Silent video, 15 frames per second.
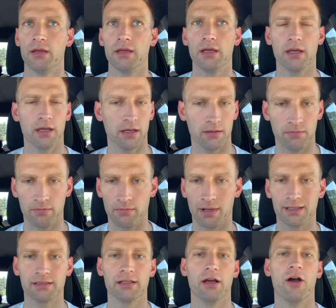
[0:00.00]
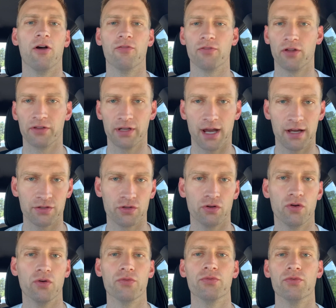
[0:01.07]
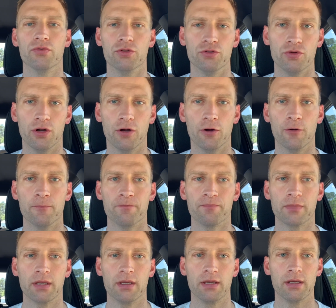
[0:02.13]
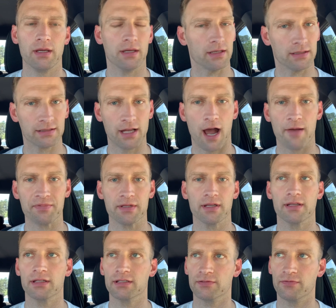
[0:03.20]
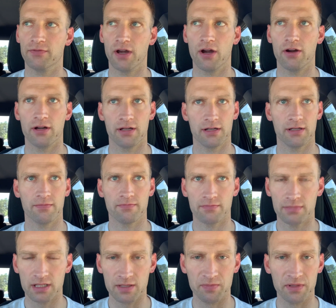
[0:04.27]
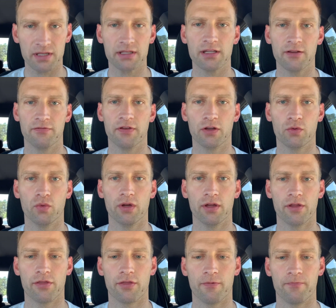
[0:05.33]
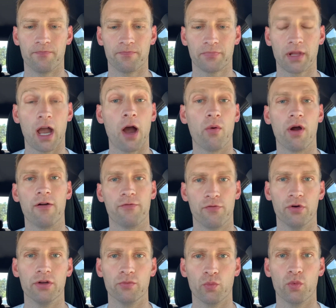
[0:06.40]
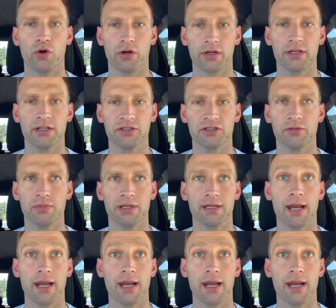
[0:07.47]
And myself, other guys are going through the drill, and he stops it, and he's very specific with how our footwork needs to be.